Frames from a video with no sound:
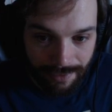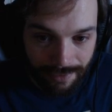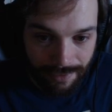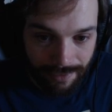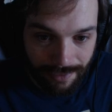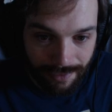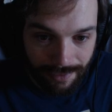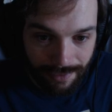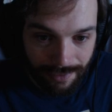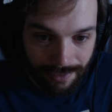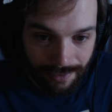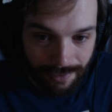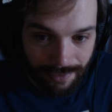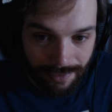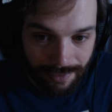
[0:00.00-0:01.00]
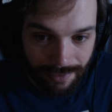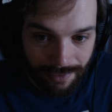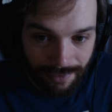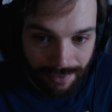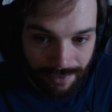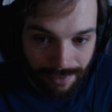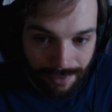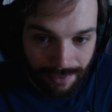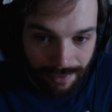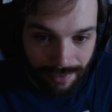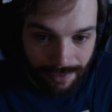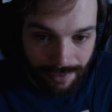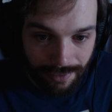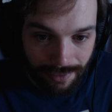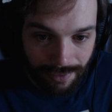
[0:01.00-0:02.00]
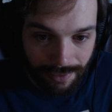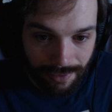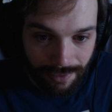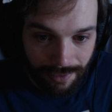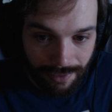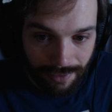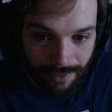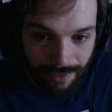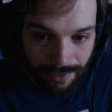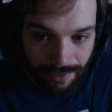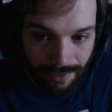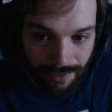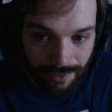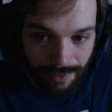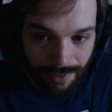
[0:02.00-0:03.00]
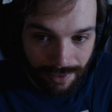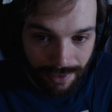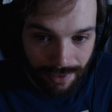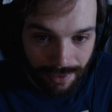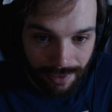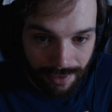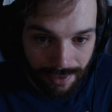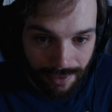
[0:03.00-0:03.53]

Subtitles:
Nothing is said.